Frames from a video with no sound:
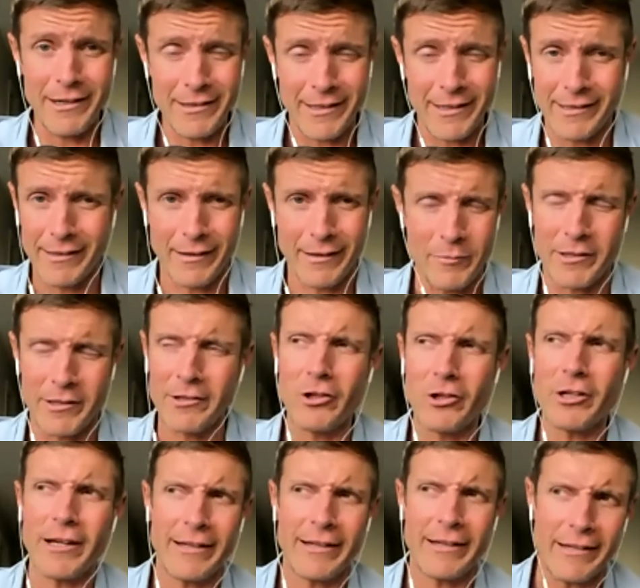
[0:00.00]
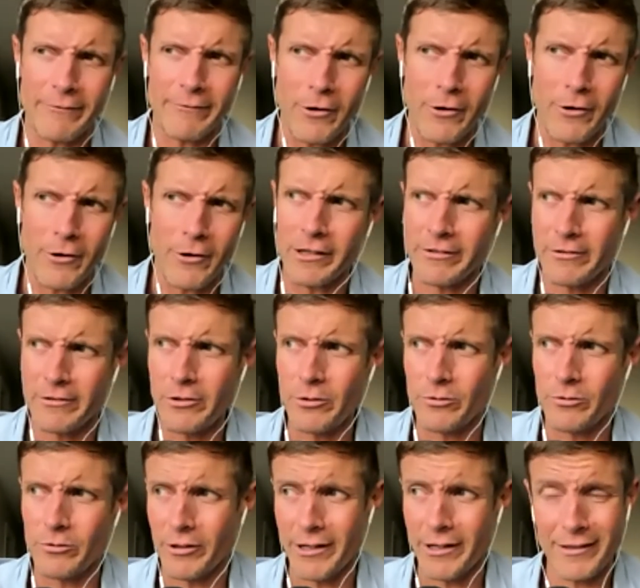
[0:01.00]
Like, I mean, you look at like a Fox
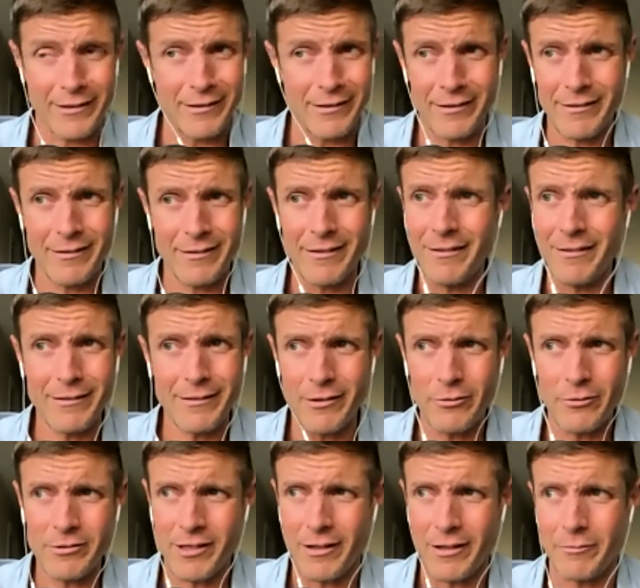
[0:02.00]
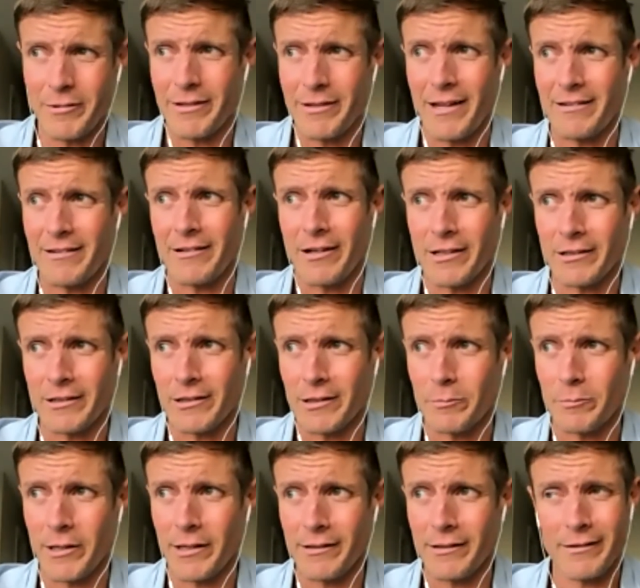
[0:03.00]
News, right? Don't tell me that's not
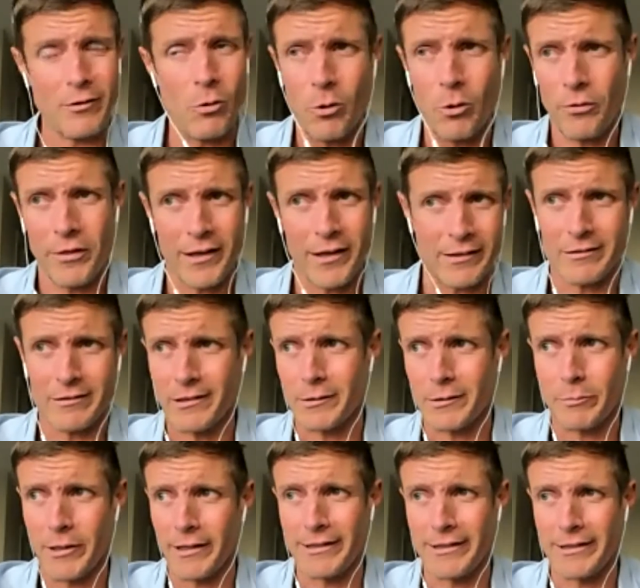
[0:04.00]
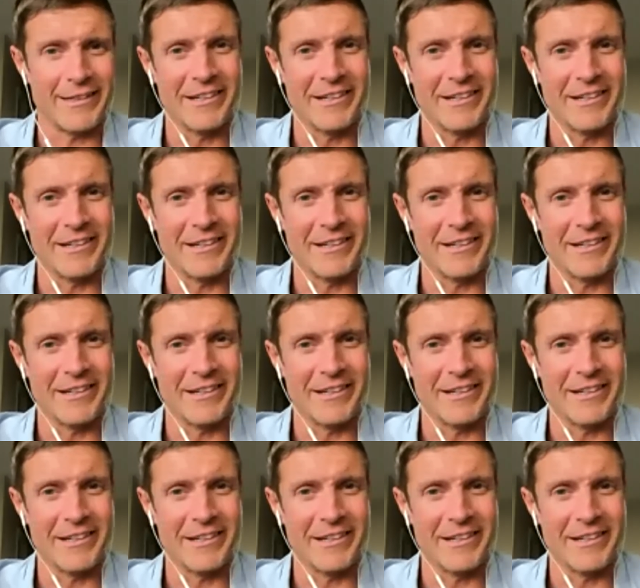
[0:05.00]
clickbait. The whole thing's clickbait.